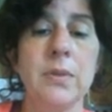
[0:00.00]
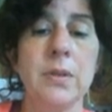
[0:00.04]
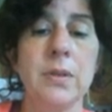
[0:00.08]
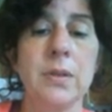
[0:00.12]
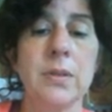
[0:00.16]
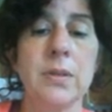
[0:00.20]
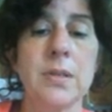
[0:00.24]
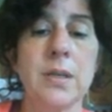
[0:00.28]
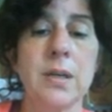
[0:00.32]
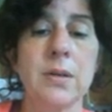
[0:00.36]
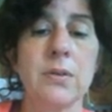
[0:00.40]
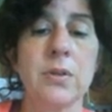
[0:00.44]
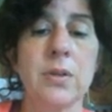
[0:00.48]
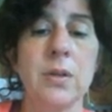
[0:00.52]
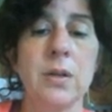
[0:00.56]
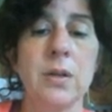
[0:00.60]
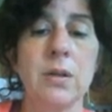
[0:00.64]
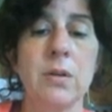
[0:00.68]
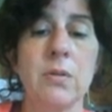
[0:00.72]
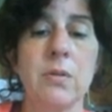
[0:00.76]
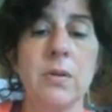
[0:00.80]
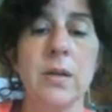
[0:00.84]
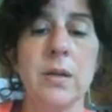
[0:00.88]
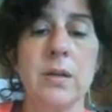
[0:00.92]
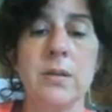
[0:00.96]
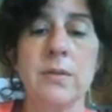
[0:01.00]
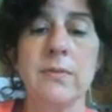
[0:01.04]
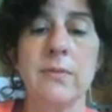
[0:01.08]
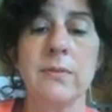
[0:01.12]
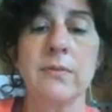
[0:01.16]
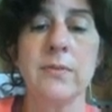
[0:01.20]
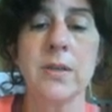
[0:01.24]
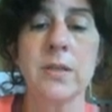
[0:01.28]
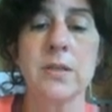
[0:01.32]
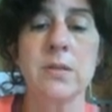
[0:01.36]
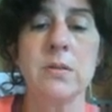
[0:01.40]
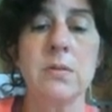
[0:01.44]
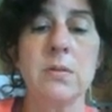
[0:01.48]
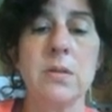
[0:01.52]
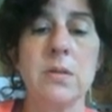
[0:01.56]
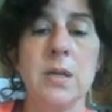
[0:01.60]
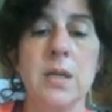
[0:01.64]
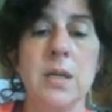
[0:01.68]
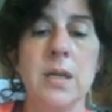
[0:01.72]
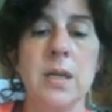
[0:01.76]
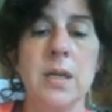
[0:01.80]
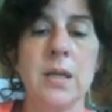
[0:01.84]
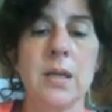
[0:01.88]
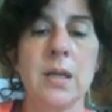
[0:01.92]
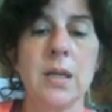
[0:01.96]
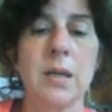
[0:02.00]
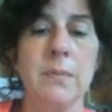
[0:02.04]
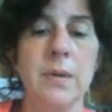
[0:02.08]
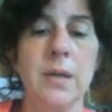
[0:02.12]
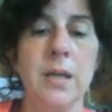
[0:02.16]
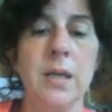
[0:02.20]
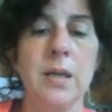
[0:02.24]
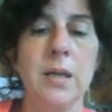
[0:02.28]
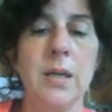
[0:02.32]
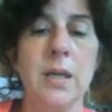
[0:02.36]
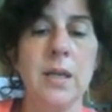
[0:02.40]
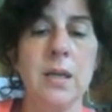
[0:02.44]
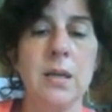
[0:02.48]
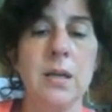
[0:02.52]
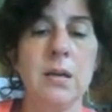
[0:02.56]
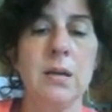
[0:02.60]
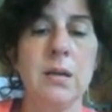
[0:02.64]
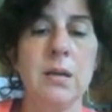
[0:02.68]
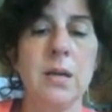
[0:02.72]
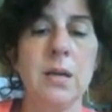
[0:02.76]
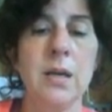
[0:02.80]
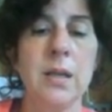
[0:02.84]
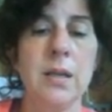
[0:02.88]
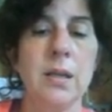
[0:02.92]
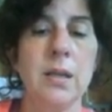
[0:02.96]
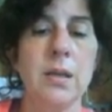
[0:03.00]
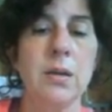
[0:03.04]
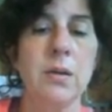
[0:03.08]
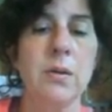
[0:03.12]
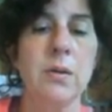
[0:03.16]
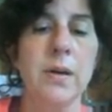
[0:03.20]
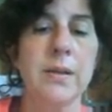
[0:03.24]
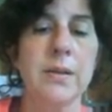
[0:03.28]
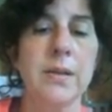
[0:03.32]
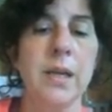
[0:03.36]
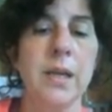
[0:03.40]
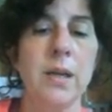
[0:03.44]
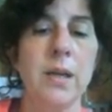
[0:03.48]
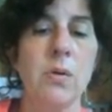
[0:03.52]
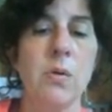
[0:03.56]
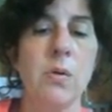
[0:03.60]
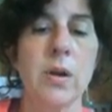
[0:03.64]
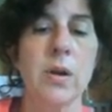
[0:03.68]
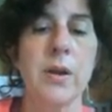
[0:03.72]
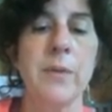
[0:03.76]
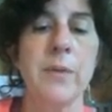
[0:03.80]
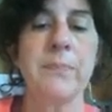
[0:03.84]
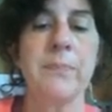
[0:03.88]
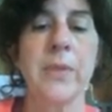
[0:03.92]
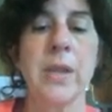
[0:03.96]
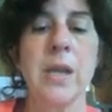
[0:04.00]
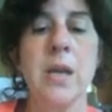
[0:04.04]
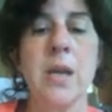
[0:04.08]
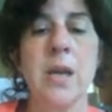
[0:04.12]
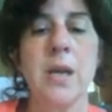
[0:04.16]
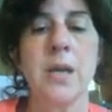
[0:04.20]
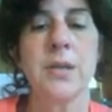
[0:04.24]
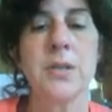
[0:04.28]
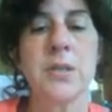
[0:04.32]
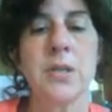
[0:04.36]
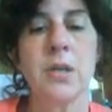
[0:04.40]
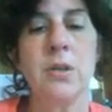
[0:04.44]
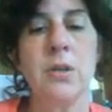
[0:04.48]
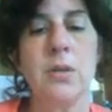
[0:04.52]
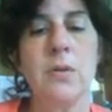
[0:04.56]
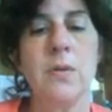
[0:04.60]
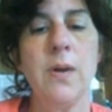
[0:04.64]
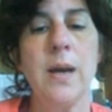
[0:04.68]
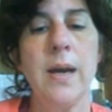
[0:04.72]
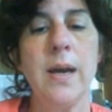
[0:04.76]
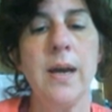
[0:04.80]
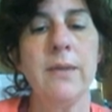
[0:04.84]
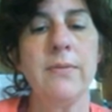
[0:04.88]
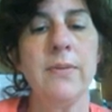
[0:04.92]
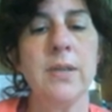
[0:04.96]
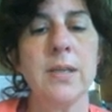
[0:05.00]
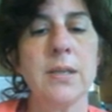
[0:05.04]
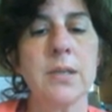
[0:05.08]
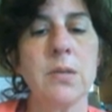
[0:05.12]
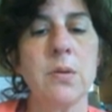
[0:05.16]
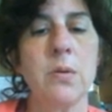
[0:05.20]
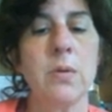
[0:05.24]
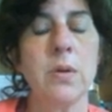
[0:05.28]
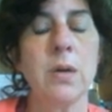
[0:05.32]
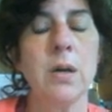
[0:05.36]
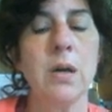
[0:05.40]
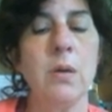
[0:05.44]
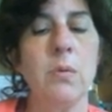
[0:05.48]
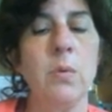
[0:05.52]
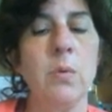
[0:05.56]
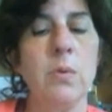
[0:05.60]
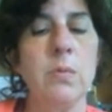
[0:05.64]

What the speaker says: It's actually going to go out a different vessel, coming in here, and then go out the aorta. So you have this going on.